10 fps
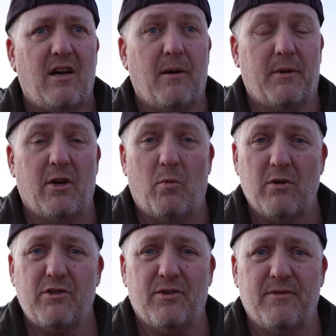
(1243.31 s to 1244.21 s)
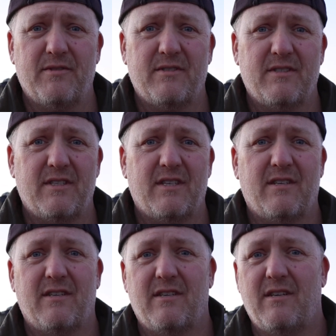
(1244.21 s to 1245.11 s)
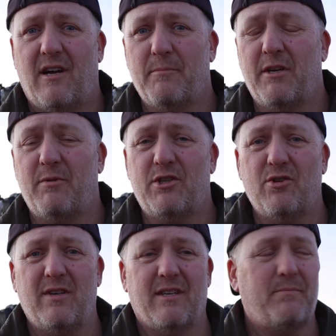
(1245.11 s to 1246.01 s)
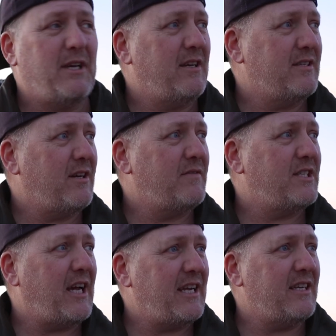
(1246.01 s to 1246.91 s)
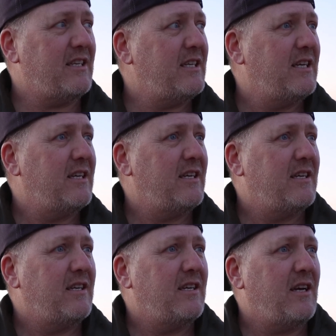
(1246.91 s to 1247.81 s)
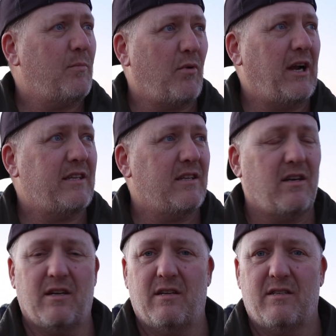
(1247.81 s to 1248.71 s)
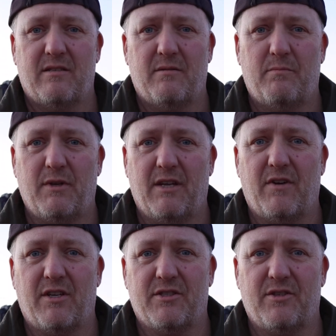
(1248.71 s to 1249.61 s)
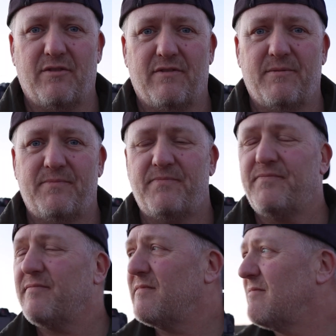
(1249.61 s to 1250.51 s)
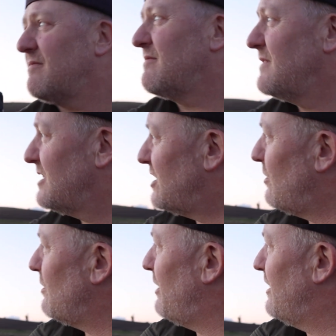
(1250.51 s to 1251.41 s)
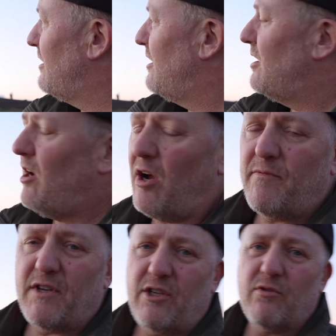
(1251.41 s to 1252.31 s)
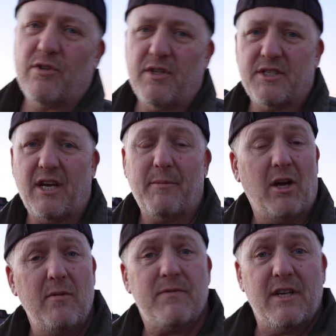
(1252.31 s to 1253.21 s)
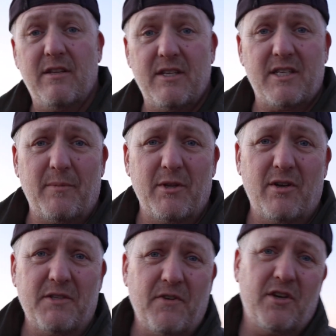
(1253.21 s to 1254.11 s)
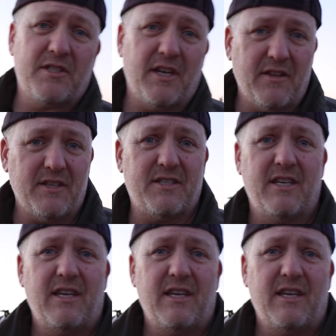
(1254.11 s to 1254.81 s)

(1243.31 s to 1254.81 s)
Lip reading: I'm going to want to. I'm going to enjoy it because I've taken a break that I believe I deserve. So anyway, hopefully you'll do the same, and hopefully there's a couple of nice photos out of this.